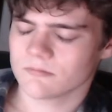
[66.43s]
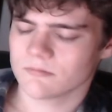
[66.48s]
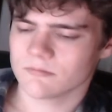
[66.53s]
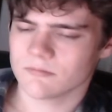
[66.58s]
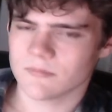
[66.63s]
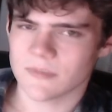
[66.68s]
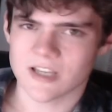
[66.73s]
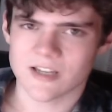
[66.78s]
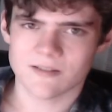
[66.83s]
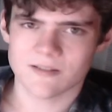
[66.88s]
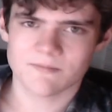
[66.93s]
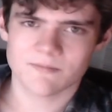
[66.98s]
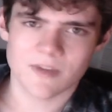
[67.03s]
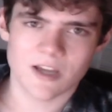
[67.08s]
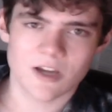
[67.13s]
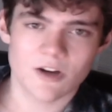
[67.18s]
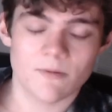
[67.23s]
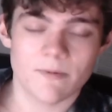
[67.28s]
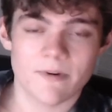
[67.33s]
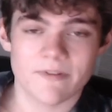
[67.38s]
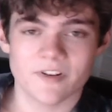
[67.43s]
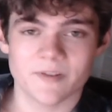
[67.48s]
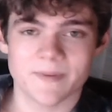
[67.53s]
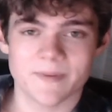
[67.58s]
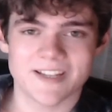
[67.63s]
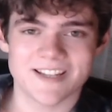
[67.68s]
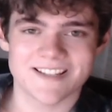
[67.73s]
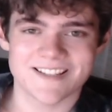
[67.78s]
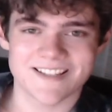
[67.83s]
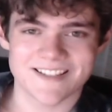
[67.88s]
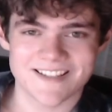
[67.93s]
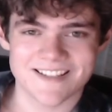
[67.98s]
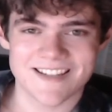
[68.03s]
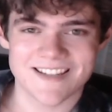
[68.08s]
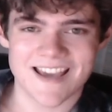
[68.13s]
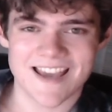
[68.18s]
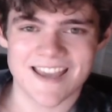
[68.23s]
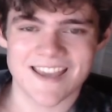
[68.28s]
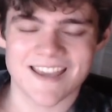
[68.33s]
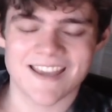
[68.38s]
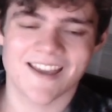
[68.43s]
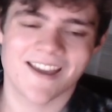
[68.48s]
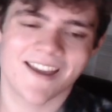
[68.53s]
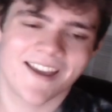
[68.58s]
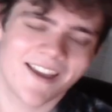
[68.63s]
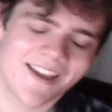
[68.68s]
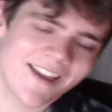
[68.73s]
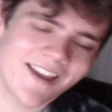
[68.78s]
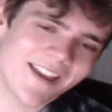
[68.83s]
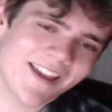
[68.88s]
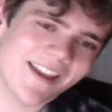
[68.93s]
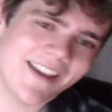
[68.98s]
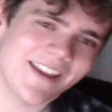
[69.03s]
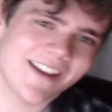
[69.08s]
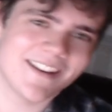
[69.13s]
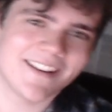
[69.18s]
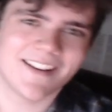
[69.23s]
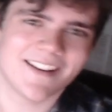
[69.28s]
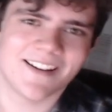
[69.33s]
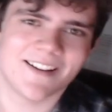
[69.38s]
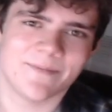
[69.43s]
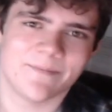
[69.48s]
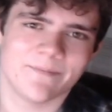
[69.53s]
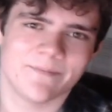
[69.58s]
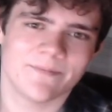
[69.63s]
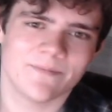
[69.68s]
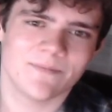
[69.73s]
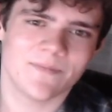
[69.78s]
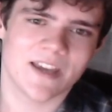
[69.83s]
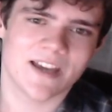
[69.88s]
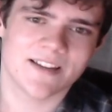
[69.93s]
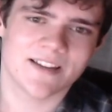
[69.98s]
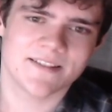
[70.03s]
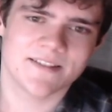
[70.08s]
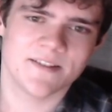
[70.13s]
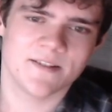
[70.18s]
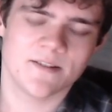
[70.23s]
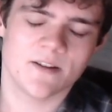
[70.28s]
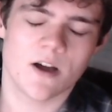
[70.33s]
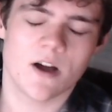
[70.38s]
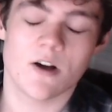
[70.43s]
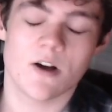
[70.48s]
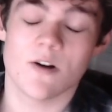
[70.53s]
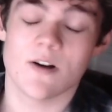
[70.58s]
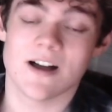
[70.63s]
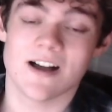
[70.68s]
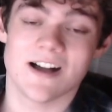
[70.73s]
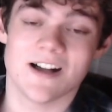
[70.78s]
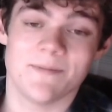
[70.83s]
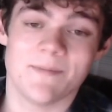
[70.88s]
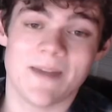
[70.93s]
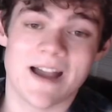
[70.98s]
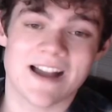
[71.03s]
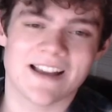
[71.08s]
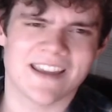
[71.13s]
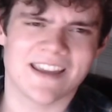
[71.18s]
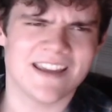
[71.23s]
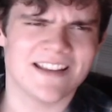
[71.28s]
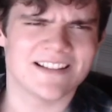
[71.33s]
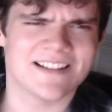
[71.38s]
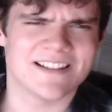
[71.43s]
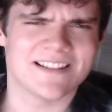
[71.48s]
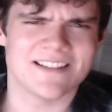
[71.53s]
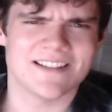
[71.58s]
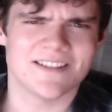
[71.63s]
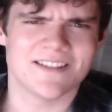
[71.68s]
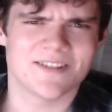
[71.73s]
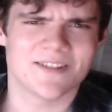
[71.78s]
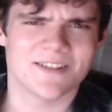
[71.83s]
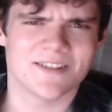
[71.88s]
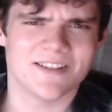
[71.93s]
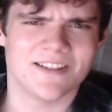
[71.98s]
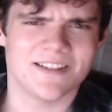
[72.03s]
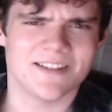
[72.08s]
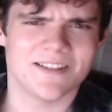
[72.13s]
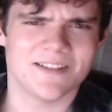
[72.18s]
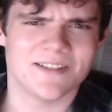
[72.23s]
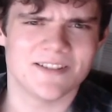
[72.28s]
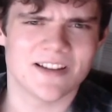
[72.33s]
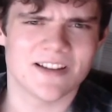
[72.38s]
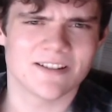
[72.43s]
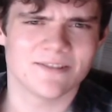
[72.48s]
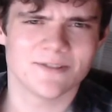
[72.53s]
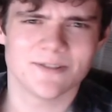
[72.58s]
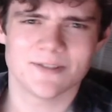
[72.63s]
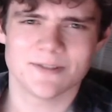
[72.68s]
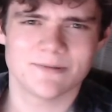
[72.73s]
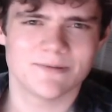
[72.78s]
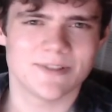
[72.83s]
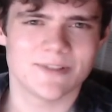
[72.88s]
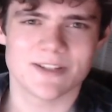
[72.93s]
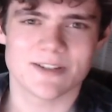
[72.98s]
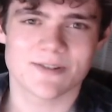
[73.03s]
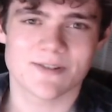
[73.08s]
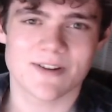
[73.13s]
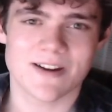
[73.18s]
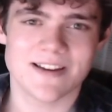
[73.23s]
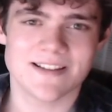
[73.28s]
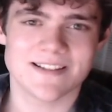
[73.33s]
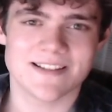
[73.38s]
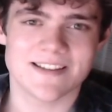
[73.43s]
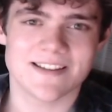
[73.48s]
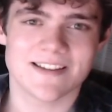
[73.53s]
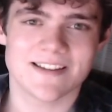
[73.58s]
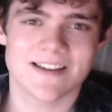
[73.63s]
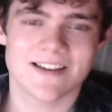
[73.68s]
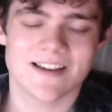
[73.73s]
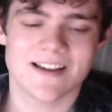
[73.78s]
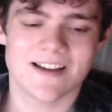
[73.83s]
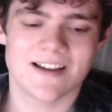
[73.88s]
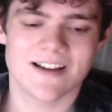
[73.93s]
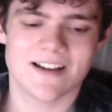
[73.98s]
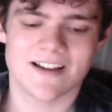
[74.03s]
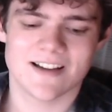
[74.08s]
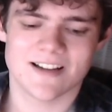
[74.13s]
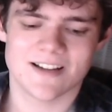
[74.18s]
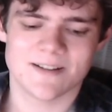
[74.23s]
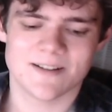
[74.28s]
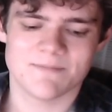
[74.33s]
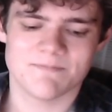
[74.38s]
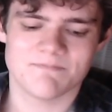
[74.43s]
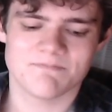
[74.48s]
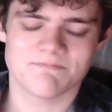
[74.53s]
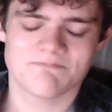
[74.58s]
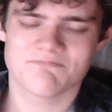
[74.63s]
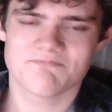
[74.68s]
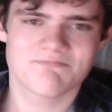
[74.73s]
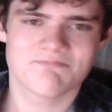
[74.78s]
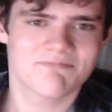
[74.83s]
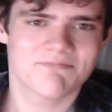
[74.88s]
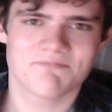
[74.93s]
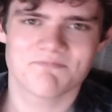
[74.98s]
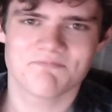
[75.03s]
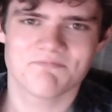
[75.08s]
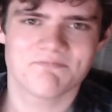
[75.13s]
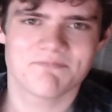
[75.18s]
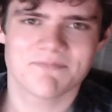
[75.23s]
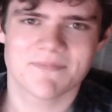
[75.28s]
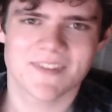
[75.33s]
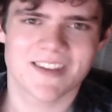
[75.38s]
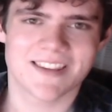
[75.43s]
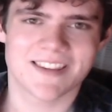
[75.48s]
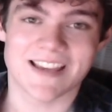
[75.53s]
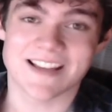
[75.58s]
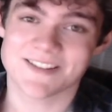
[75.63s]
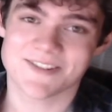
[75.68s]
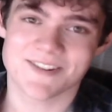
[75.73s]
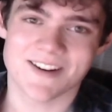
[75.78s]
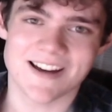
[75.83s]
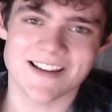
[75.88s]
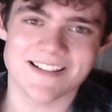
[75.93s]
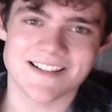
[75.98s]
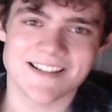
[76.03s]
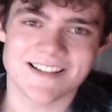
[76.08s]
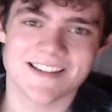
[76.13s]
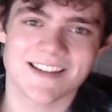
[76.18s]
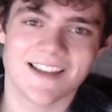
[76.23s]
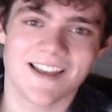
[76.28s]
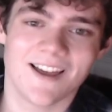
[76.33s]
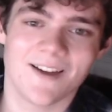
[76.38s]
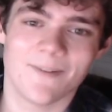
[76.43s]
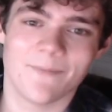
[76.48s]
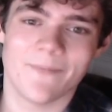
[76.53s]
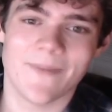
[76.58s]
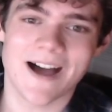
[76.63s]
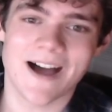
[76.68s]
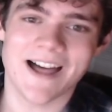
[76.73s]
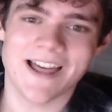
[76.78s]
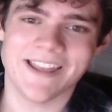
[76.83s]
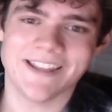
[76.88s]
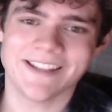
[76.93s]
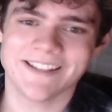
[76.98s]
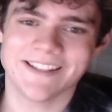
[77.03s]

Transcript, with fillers: yeah, I hope everybody has a good day. And um, yeah, see, oh, uh, Matt Gaetz is the Attorney General, which is crazy. Um, that's crazy. Bye.